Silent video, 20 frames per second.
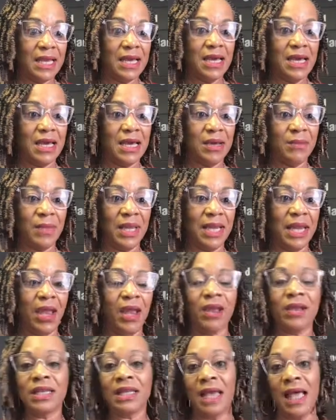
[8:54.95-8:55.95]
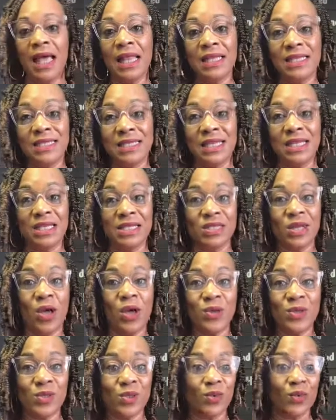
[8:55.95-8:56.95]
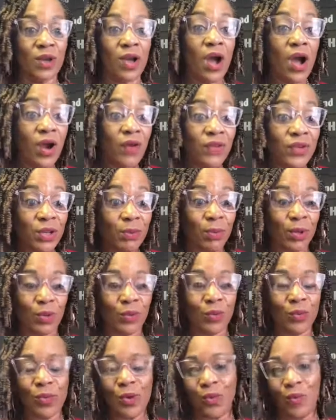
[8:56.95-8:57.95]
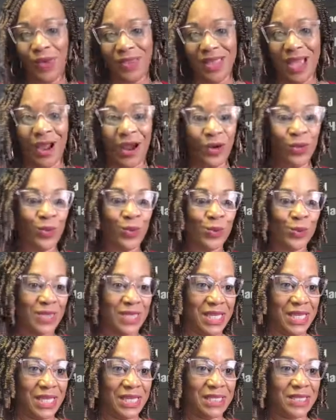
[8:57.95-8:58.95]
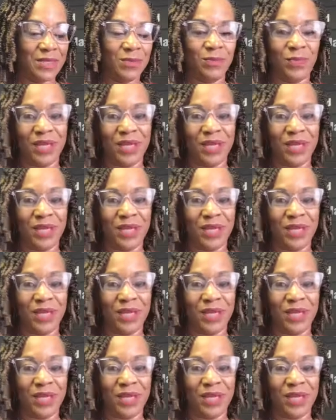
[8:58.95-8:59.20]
And I acknowledge that it's also comfortable with our routines.